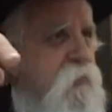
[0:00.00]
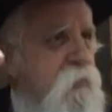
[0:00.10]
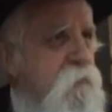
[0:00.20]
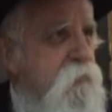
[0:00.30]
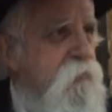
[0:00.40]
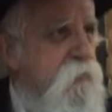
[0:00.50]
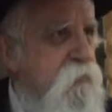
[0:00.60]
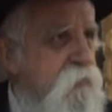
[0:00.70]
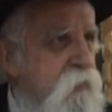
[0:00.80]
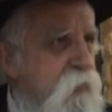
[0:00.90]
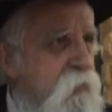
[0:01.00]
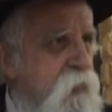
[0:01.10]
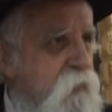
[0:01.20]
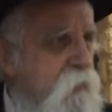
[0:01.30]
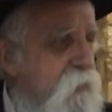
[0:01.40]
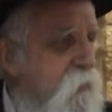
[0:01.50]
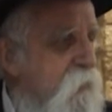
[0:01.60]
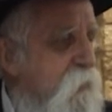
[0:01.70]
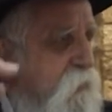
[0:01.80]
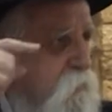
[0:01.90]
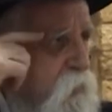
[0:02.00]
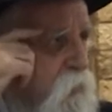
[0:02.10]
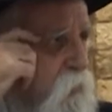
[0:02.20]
the Rizal used to go out to be